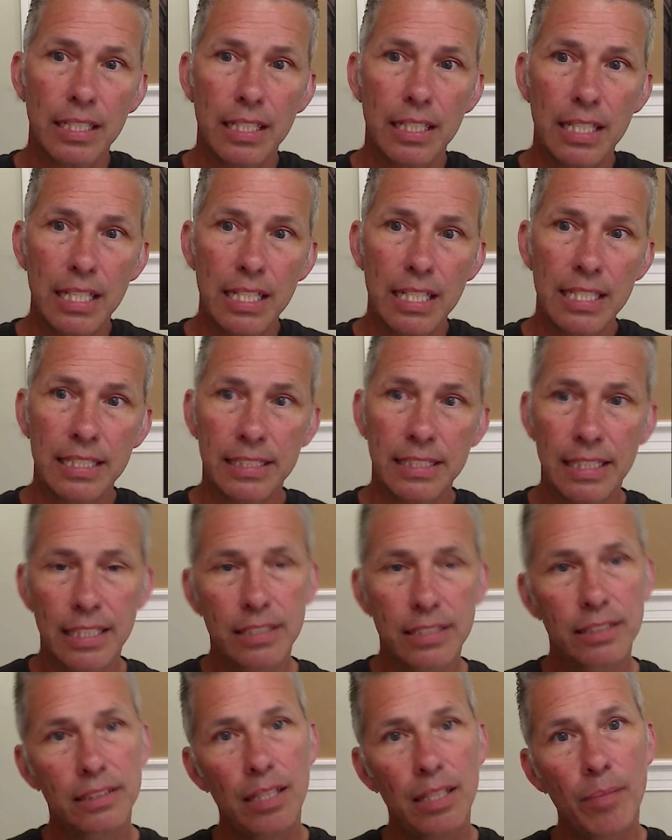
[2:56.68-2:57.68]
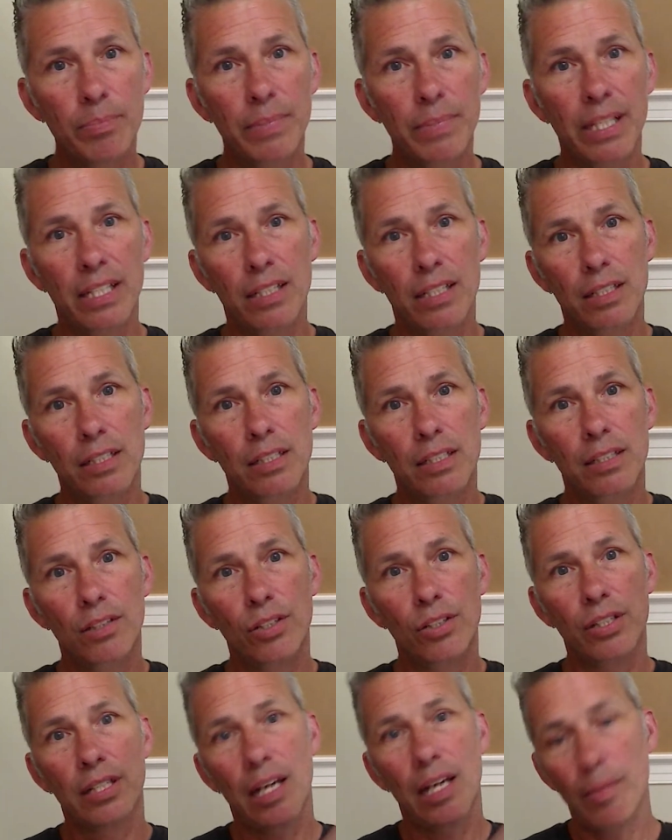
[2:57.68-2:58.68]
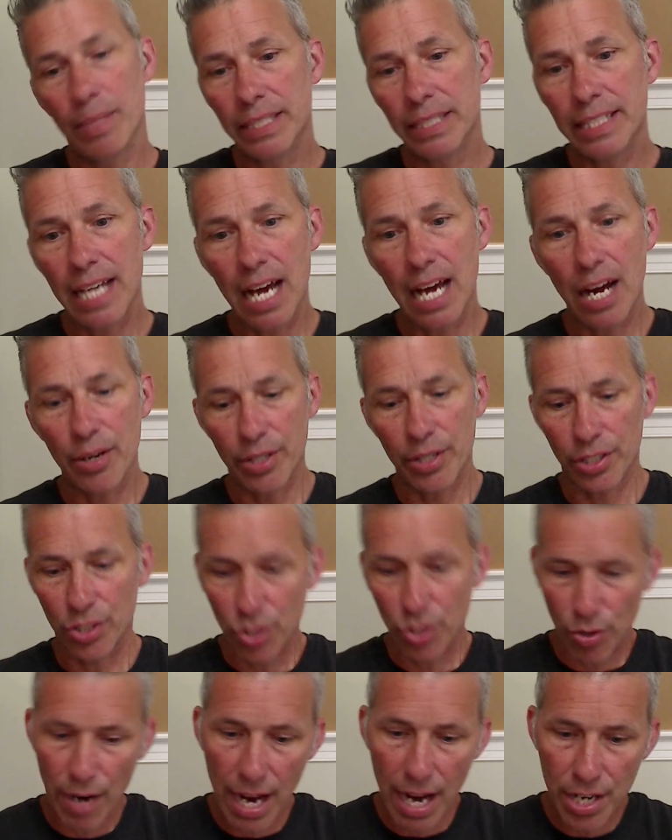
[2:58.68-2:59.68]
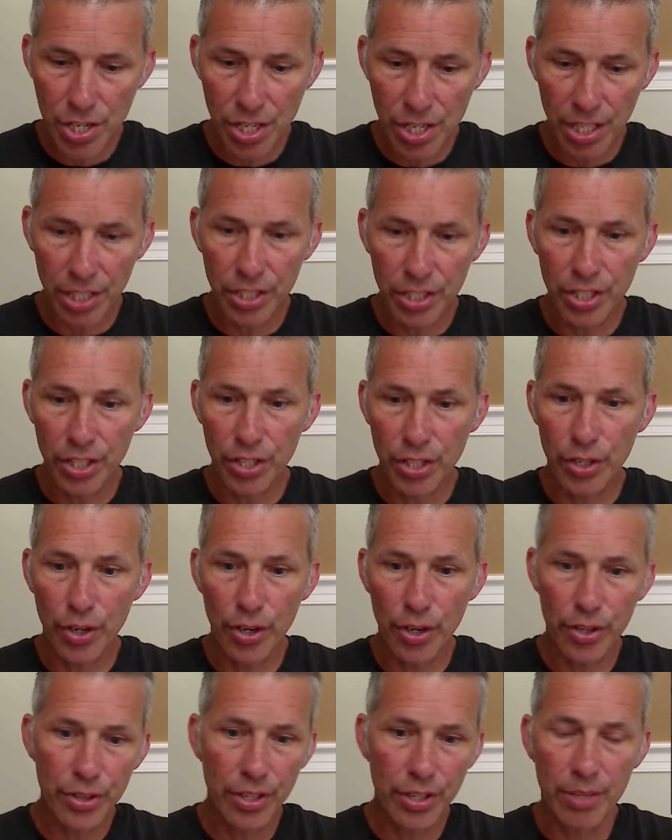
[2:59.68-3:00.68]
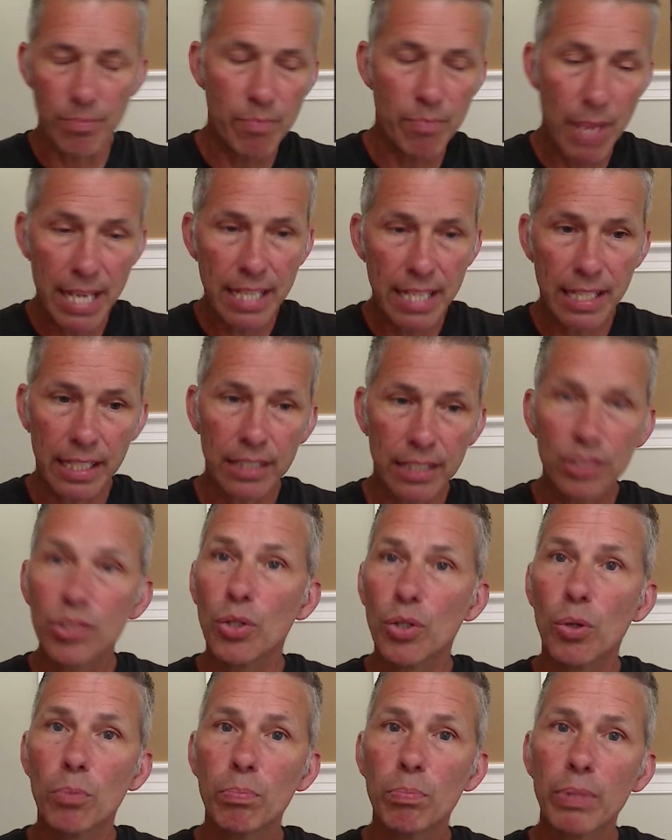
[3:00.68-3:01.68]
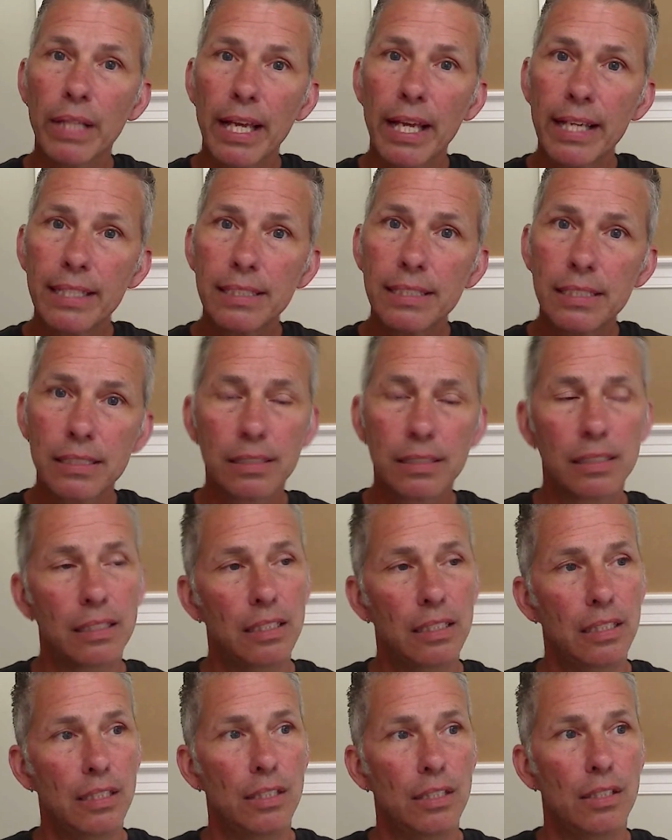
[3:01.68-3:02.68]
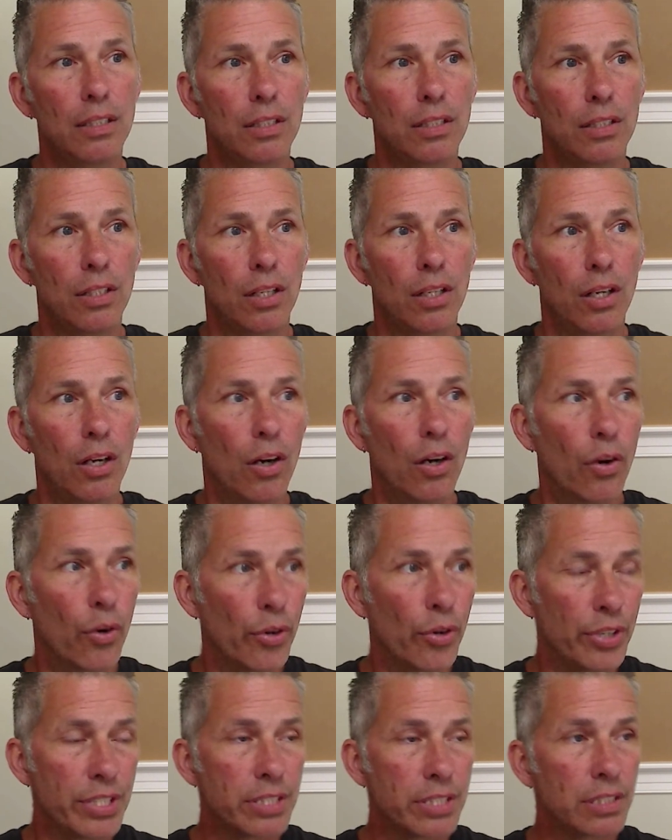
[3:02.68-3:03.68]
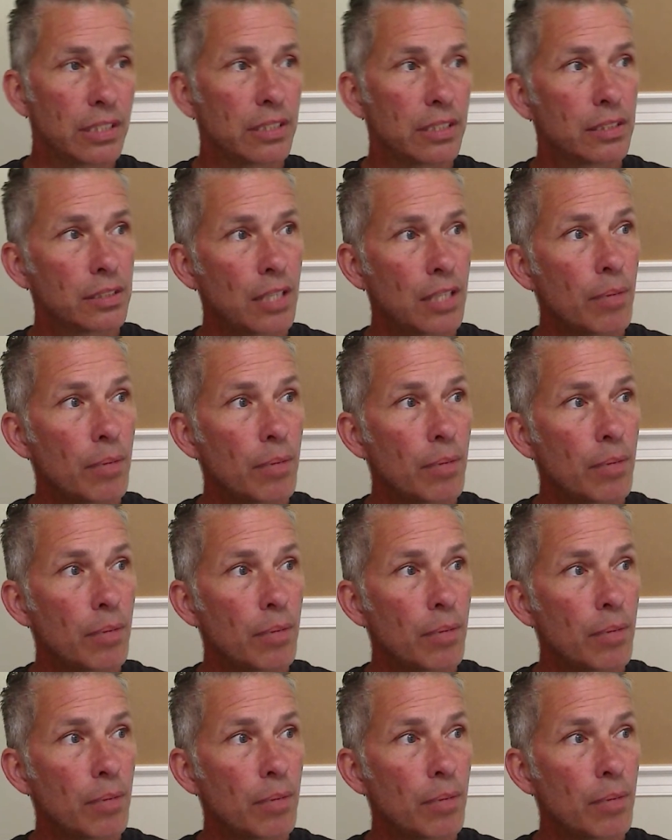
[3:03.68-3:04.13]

is this something coming down and crashing into the earth and making its own place? Or is this some